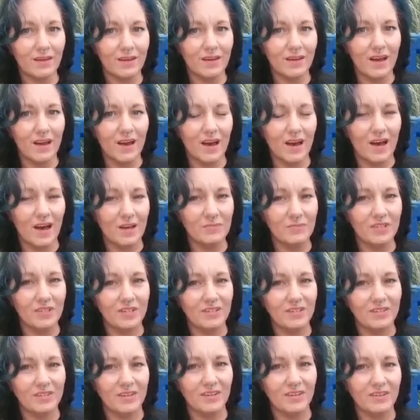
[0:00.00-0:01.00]
I'm
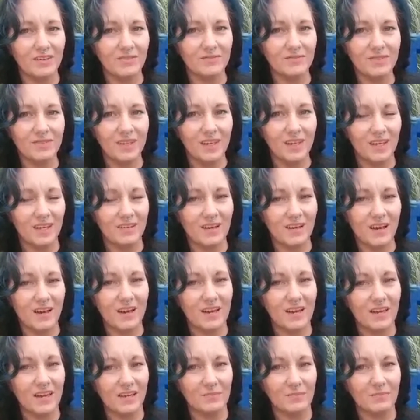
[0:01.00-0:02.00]
Danielle, and I
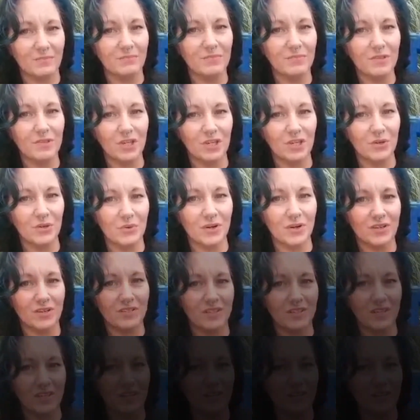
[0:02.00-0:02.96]
am QRT.